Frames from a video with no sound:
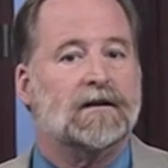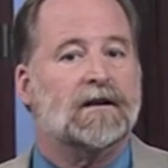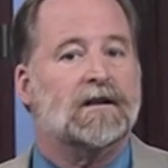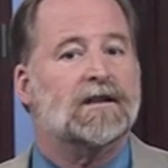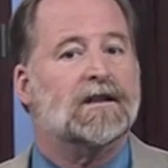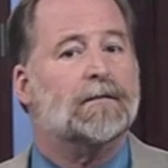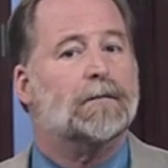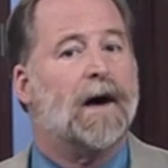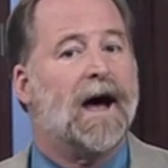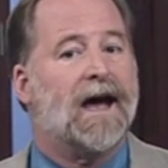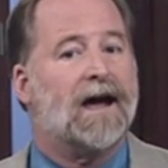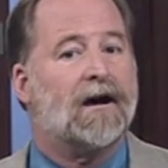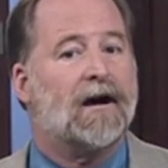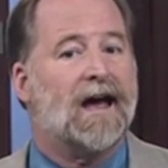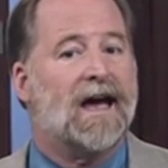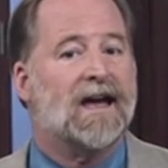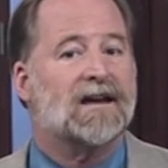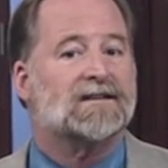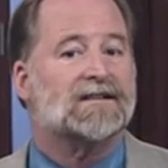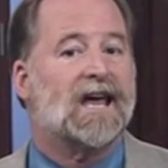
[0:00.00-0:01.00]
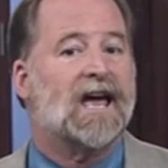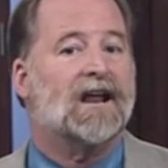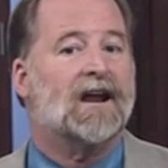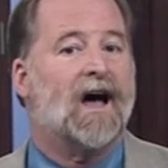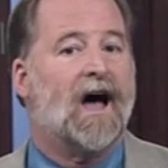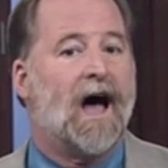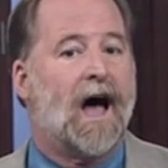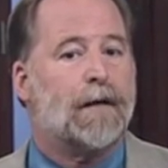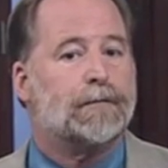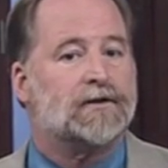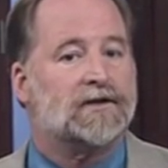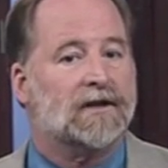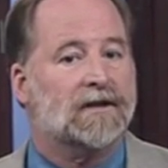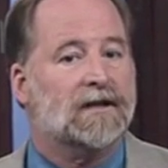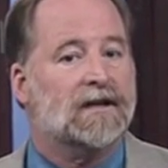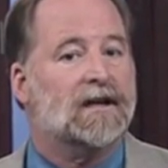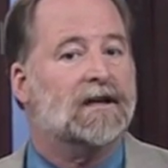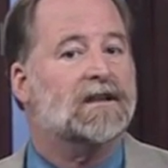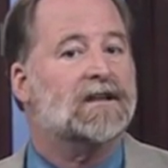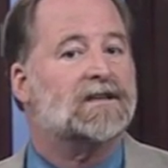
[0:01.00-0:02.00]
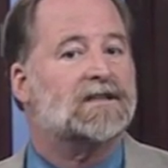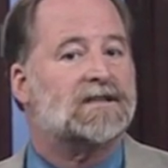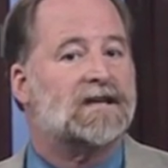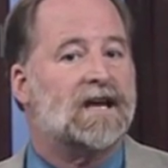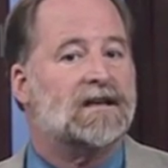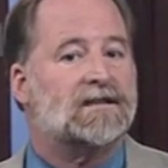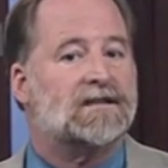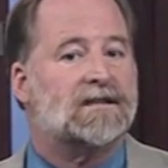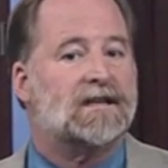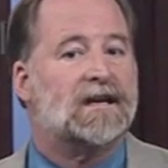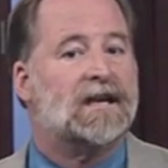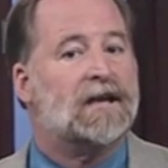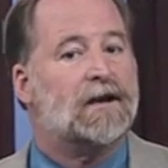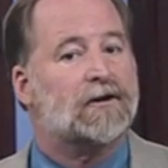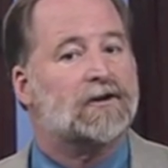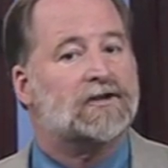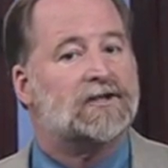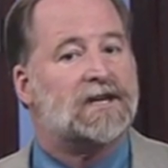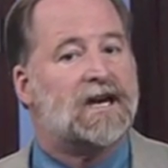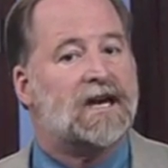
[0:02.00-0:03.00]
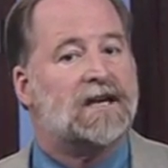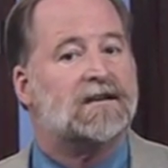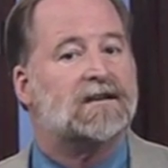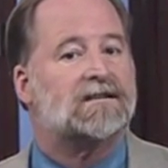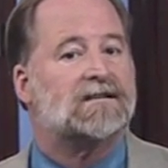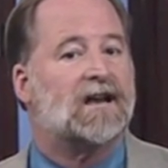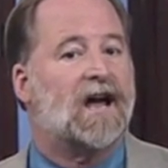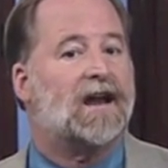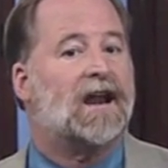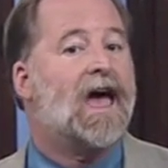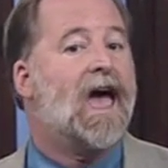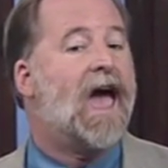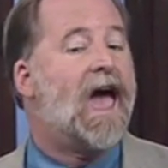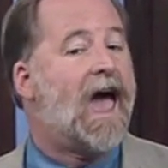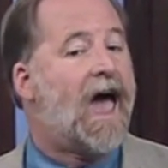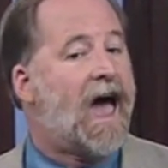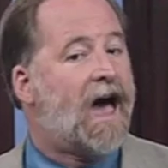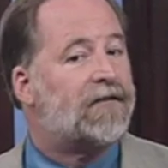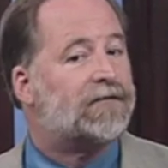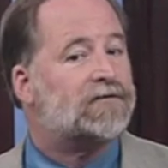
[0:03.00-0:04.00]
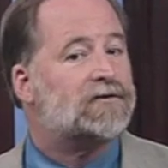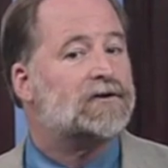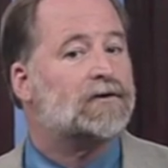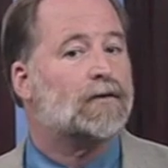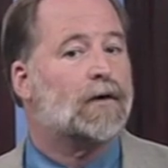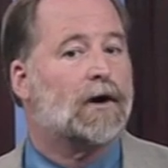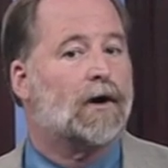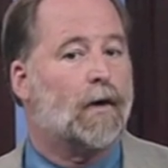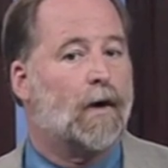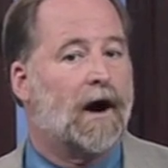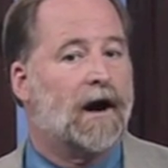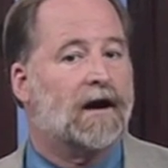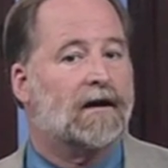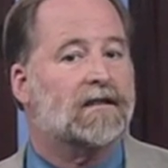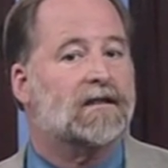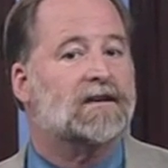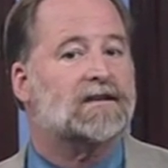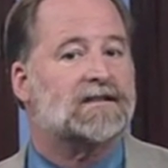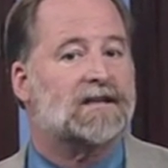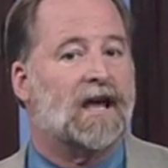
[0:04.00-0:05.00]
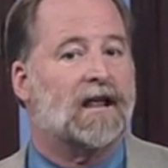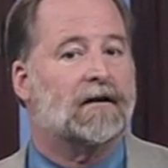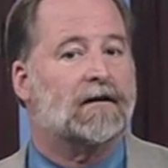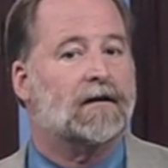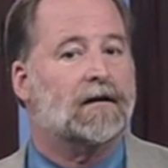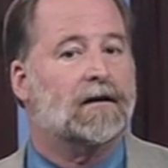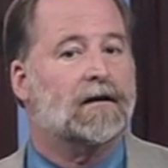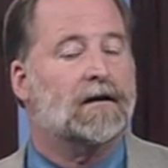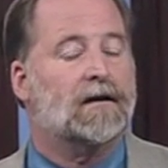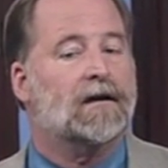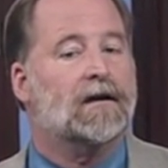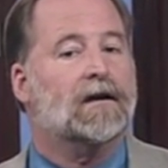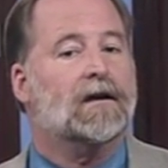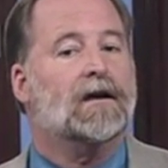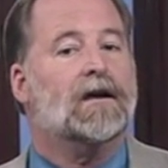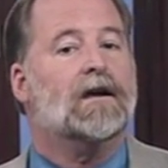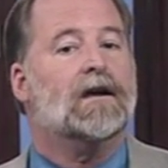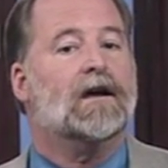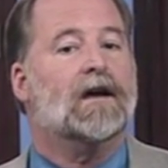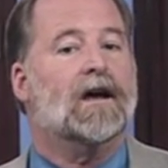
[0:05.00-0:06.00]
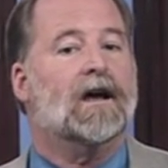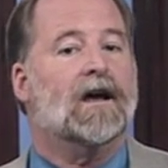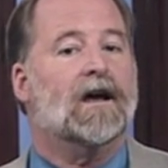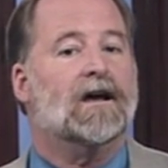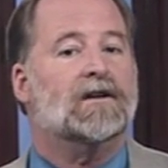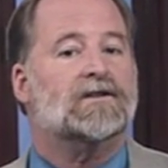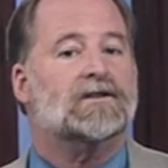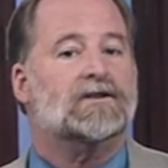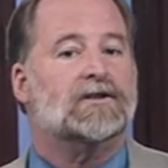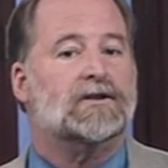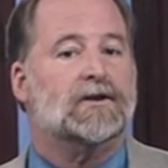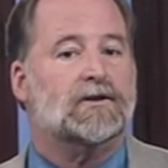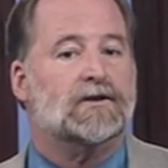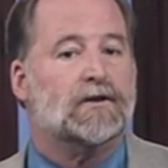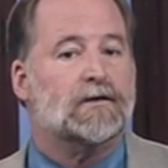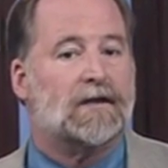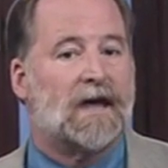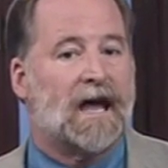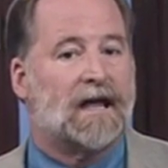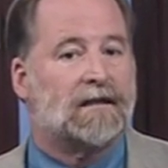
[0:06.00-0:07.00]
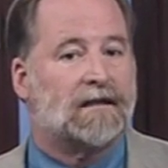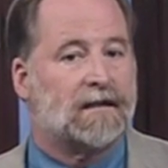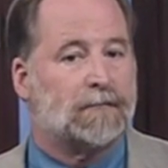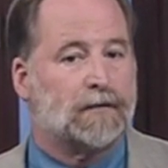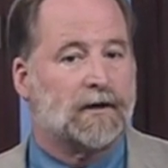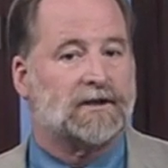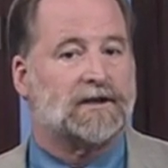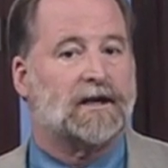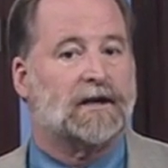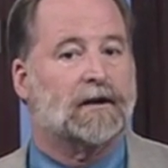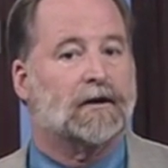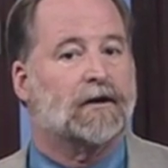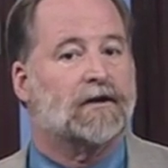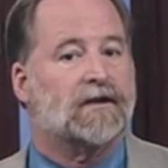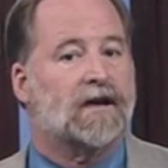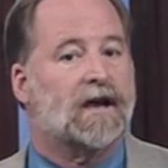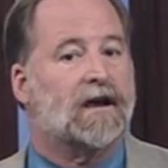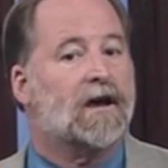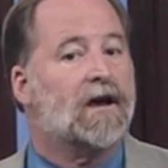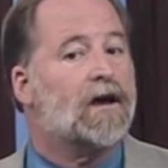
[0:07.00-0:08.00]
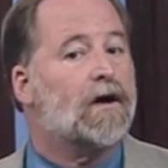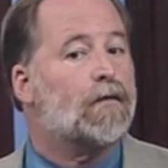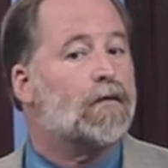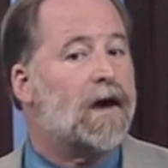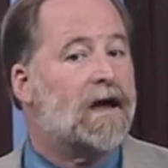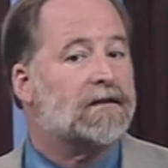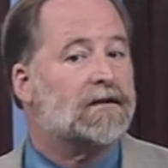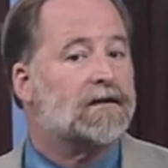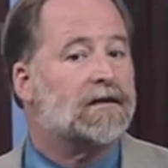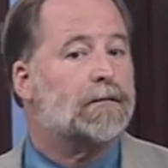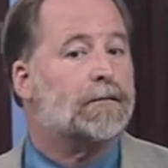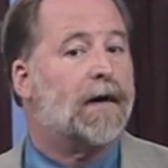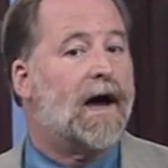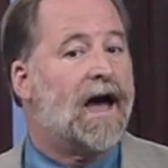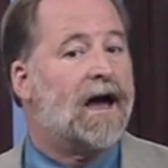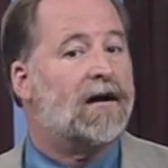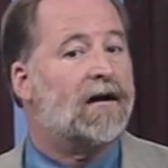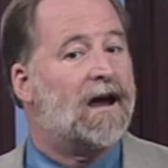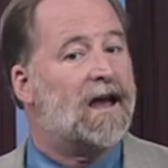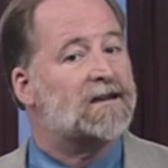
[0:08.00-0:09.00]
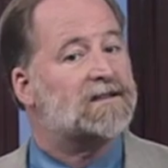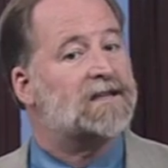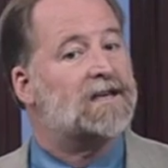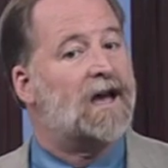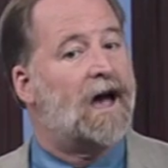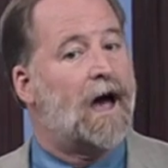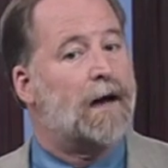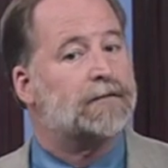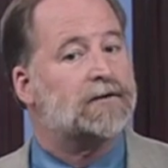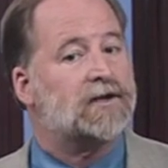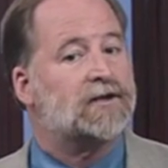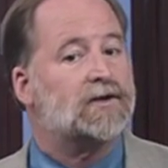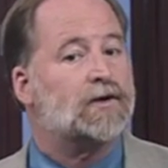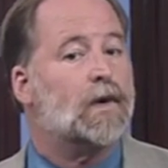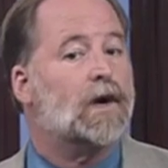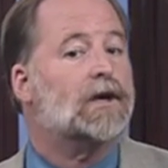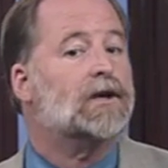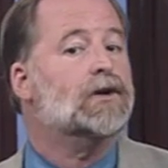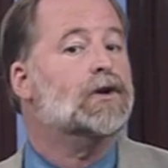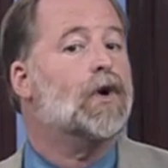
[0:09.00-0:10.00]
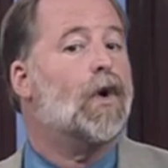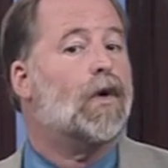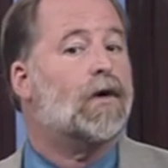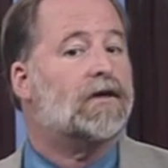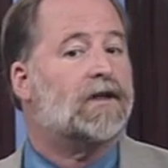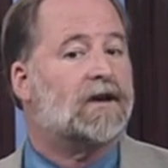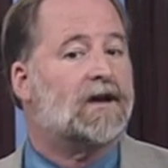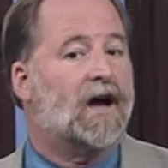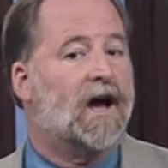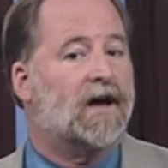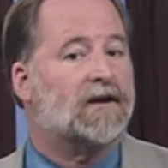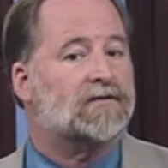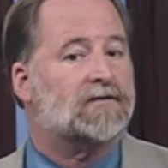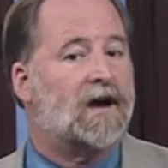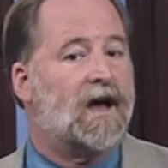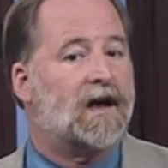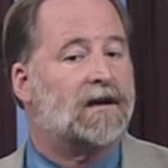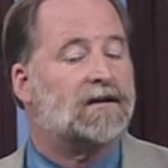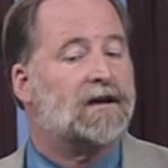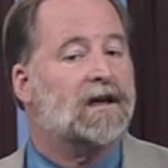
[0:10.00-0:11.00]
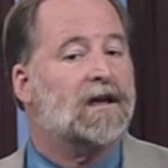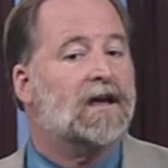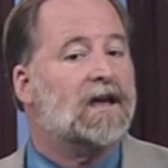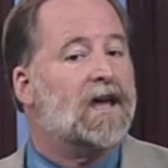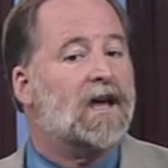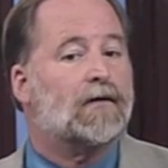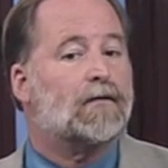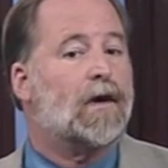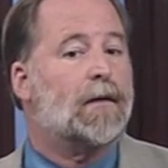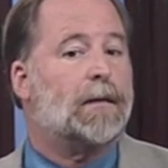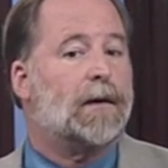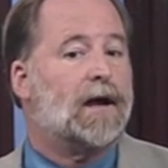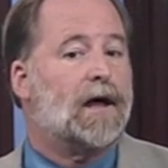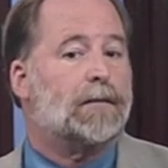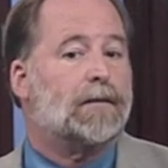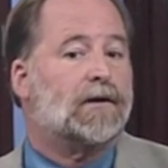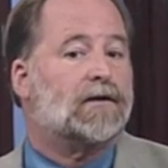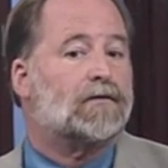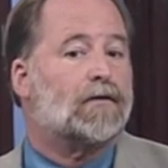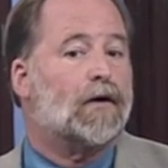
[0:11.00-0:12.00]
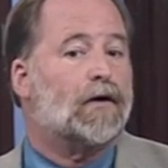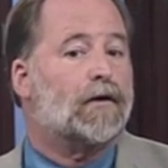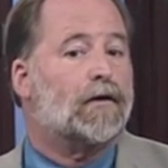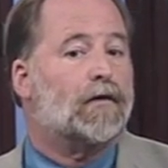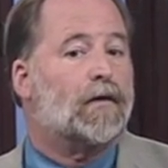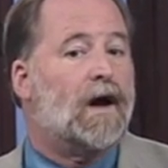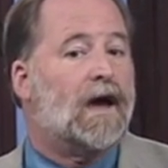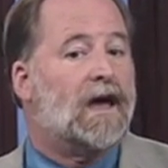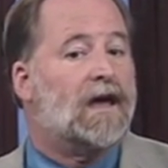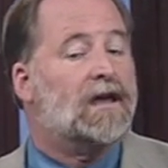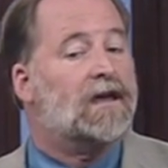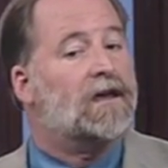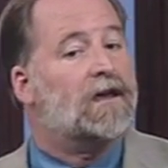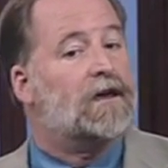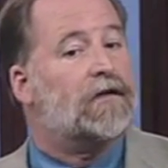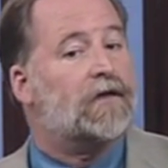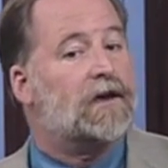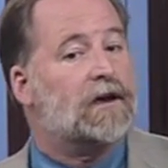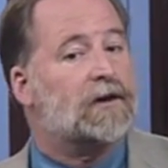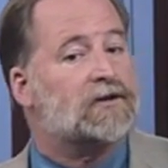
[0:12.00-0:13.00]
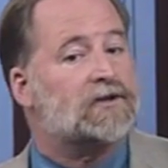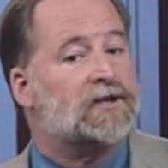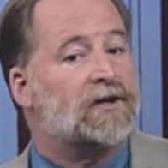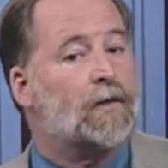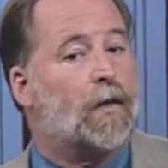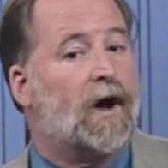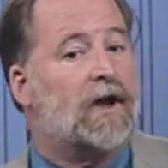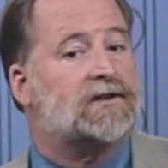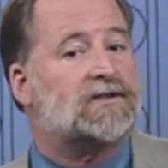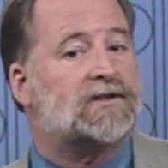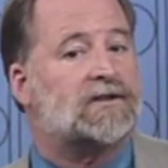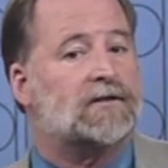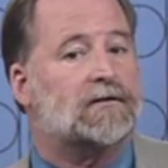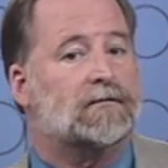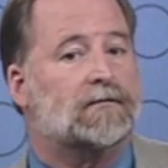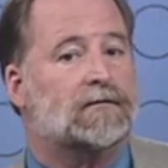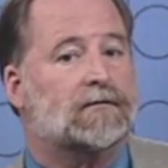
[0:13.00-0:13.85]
The buyer has an option in the sense that he or she does not have to require the seller to do that particular thing. Rather, the buyer has the option to ignore the contract and rip it up and throw it away if he or she wants to.